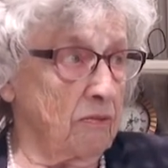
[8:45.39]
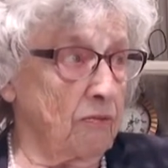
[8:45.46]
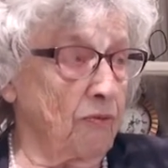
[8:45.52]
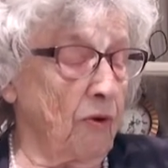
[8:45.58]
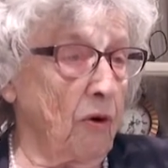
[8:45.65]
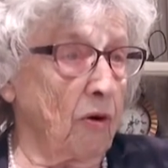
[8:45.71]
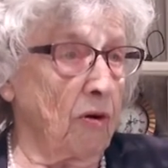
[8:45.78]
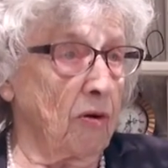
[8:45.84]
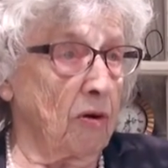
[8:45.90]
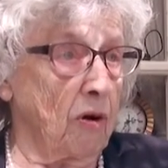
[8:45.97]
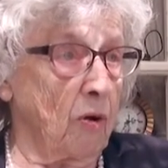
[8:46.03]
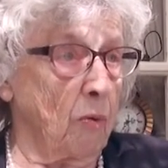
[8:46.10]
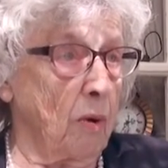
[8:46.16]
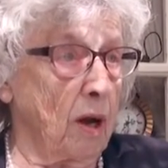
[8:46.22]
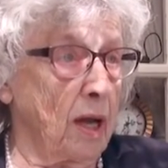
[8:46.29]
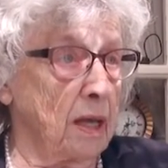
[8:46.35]
for
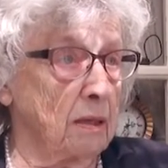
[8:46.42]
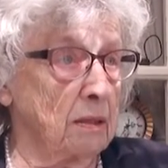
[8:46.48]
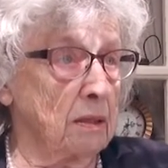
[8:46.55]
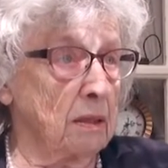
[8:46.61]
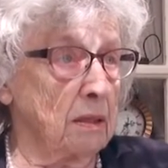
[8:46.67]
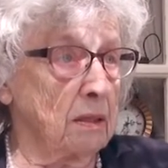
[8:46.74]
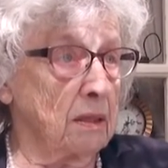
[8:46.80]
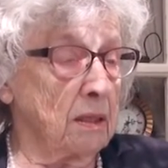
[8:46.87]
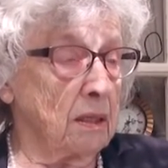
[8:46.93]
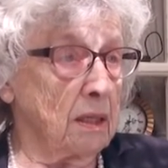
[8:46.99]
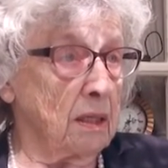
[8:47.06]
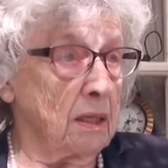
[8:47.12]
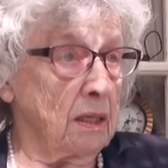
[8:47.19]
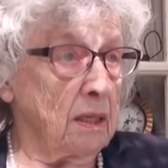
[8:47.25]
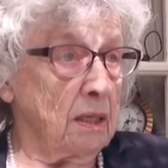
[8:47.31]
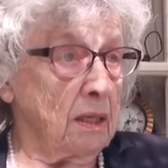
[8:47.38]
a while,
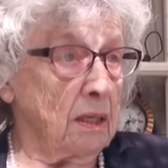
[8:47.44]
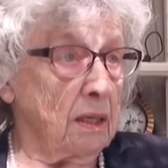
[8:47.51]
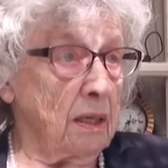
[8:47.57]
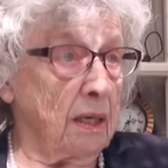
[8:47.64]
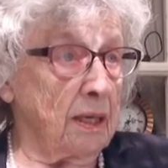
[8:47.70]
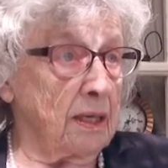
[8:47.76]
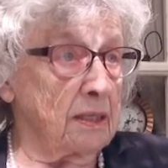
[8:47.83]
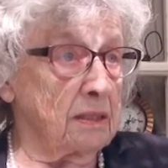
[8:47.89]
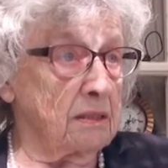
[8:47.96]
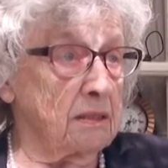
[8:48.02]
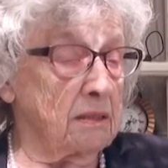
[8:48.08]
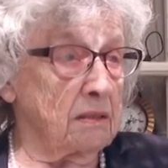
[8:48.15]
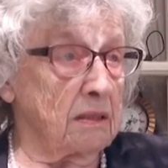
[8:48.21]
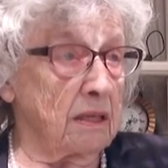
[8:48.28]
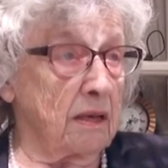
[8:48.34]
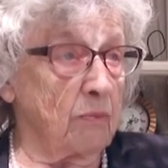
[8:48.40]
and
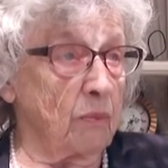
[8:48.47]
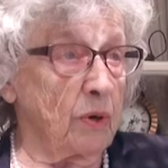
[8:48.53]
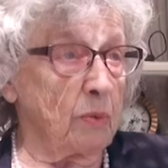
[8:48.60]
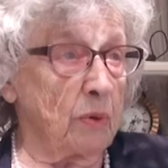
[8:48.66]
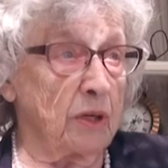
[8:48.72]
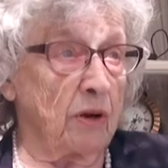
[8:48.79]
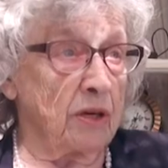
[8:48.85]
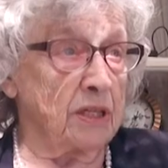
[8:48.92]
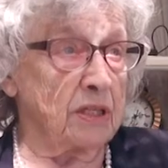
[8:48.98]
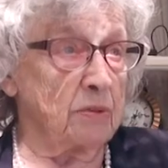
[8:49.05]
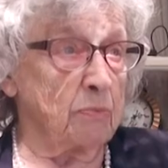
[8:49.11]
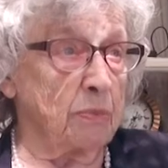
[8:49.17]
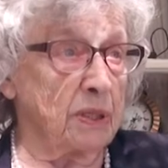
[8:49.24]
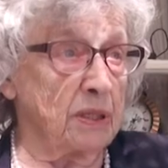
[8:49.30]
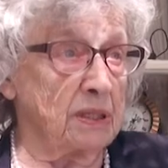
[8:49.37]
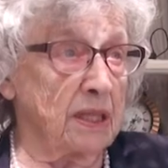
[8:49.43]
then we were going to
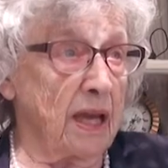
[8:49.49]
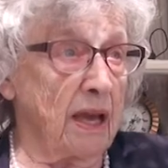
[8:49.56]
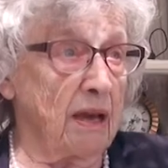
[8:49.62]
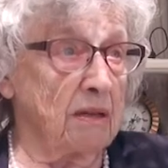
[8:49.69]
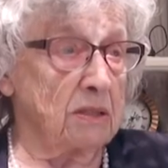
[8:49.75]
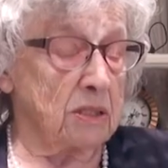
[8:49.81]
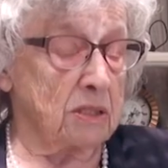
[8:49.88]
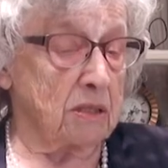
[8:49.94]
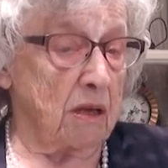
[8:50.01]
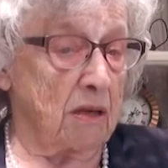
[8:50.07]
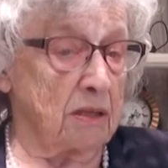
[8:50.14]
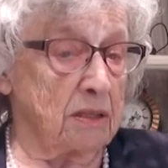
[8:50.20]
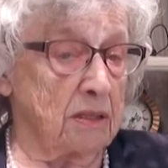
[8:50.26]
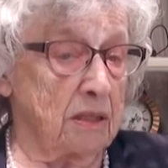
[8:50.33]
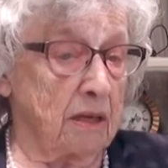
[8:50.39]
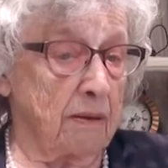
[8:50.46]
build a house
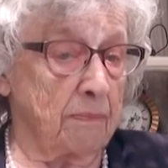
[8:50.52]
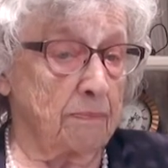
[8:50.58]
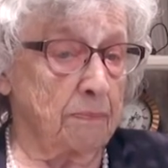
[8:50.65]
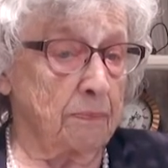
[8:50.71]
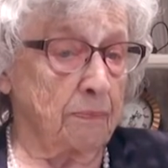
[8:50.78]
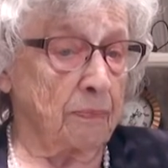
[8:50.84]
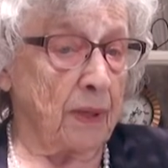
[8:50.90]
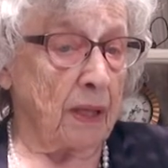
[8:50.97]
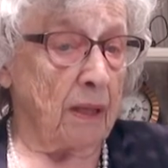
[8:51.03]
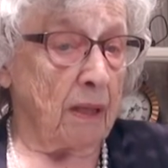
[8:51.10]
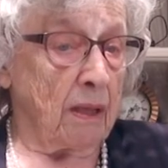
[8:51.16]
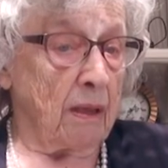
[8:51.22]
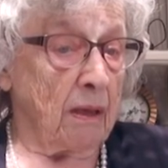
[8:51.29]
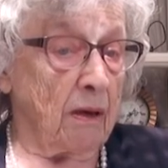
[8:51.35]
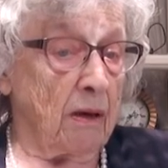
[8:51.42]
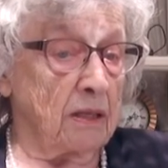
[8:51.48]
on
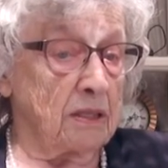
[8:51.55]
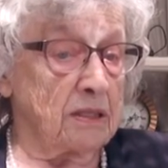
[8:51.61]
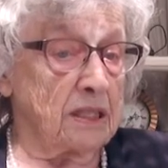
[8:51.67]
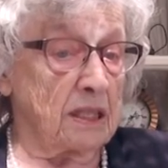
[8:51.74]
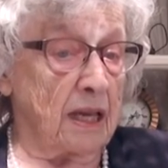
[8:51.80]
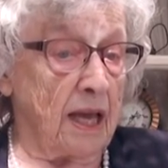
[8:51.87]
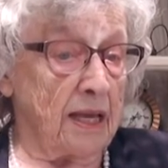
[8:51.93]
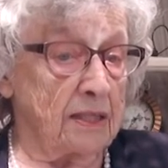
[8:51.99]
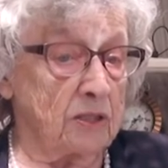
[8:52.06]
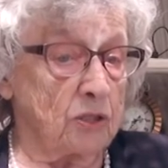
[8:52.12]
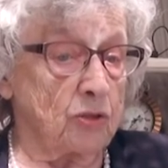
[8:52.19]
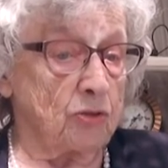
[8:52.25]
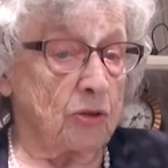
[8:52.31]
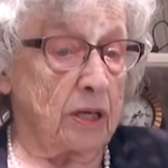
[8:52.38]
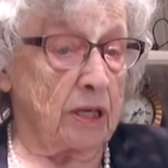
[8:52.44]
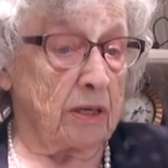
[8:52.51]
Delight
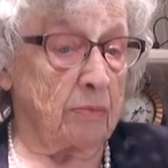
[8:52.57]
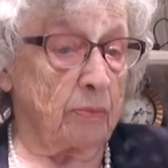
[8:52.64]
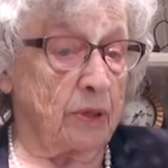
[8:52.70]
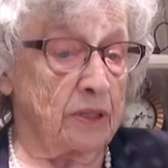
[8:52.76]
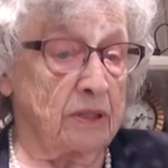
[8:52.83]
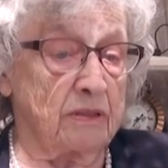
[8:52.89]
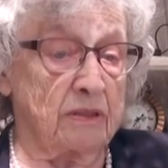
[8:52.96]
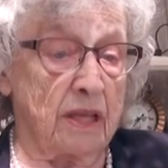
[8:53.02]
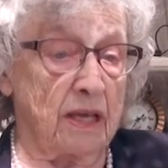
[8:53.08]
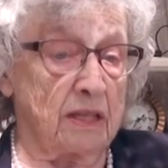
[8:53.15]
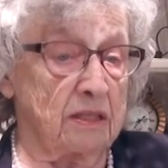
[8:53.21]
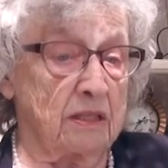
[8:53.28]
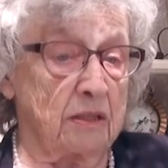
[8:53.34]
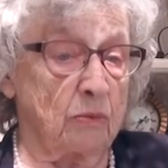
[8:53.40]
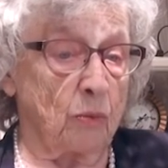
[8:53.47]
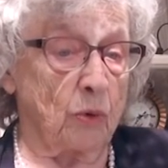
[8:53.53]
Street, but
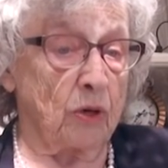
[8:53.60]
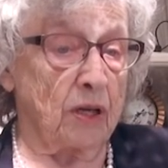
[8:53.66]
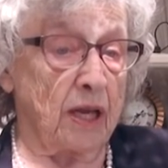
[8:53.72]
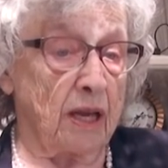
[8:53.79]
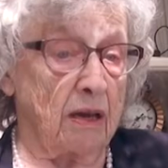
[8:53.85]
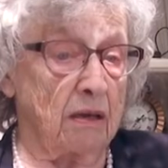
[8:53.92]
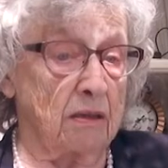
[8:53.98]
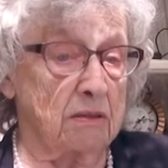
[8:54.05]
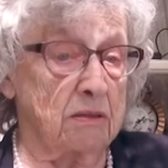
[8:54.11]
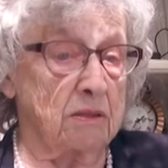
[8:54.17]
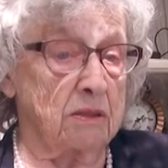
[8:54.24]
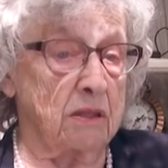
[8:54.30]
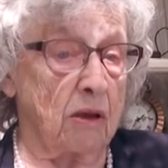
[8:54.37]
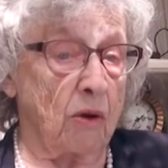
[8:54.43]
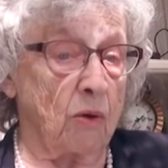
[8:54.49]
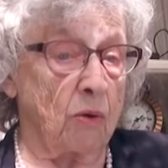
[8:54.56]
that didn't work out,
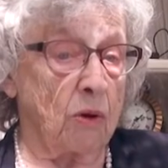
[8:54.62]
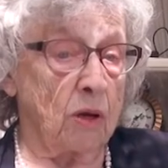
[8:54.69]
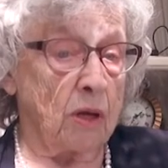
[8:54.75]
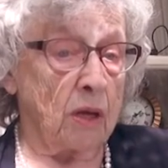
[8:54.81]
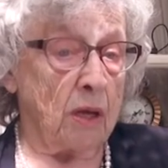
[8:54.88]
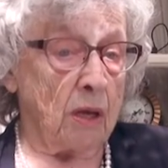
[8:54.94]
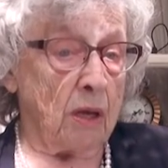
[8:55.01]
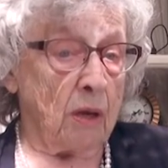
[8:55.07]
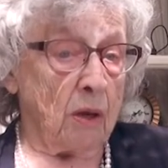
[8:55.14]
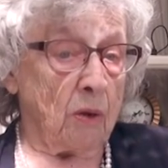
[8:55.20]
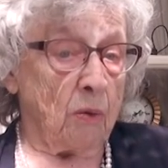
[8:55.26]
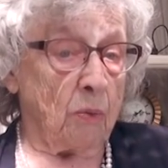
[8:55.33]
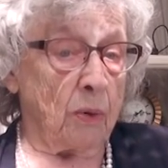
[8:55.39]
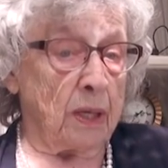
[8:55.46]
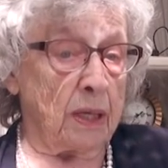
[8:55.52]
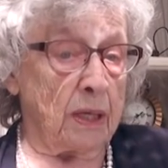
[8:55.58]
so
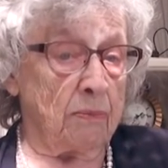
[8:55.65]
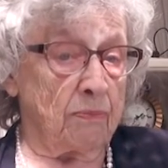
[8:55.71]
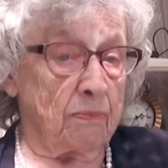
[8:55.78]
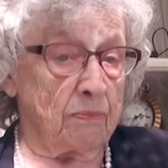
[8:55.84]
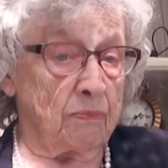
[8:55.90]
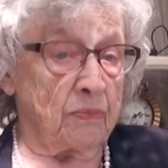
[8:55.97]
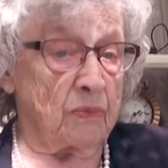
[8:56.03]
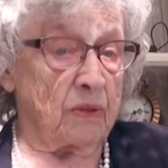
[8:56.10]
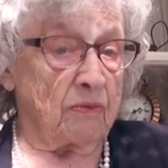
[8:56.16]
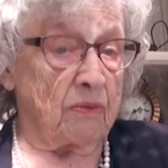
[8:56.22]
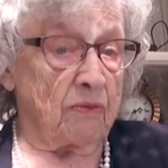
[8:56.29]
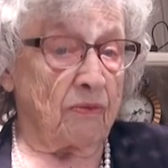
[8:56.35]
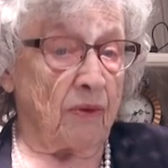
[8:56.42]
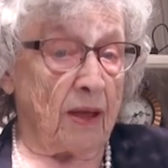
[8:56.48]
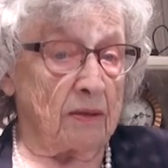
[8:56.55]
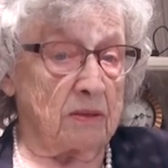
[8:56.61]
we
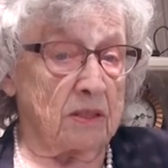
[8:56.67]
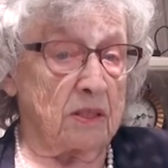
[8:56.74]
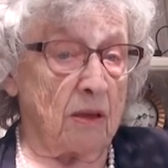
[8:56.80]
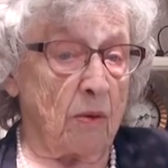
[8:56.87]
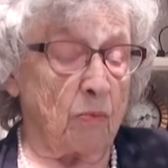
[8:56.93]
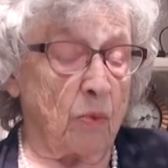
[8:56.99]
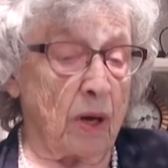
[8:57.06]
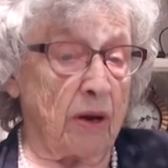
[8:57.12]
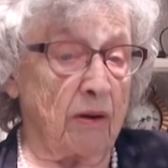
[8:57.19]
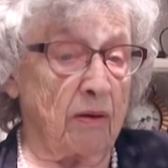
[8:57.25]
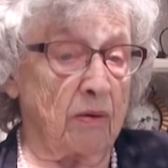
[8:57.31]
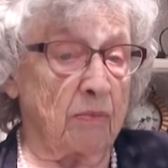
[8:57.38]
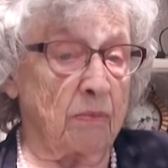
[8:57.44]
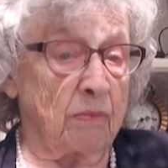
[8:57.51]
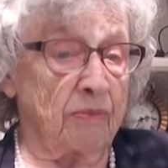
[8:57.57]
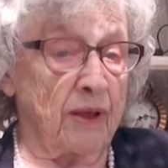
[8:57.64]
found
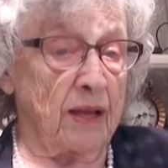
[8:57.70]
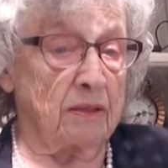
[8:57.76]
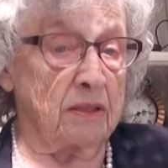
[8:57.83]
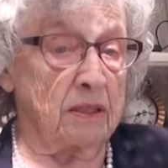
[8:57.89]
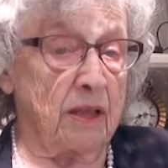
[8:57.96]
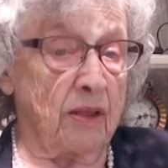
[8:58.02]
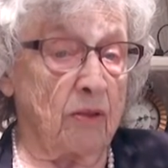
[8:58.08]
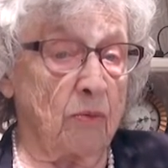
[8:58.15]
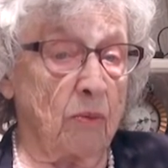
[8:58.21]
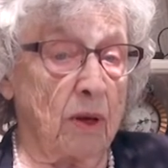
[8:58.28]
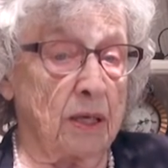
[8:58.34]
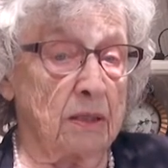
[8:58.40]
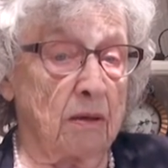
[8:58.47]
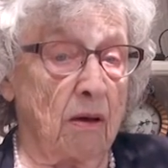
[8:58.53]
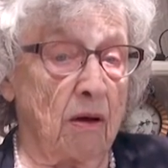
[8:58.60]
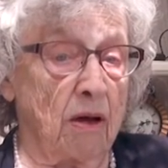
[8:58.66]
another
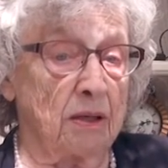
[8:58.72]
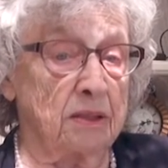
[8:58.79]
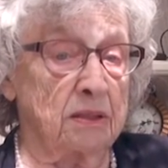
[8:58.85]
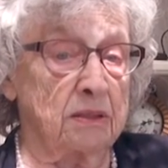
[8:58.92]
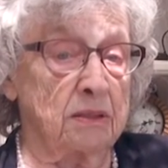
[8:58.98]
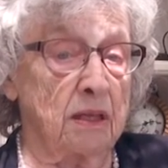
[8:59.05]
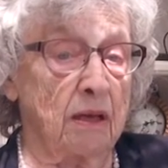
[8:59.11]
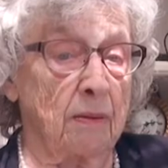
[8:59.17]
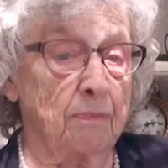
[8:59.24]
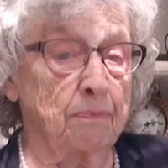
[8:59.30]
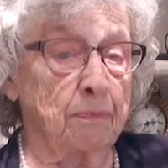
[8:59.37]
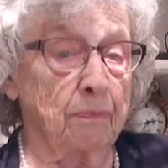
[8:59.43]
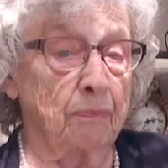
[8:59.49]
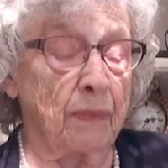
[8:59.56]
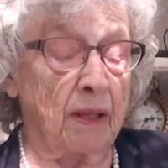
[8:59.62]
one on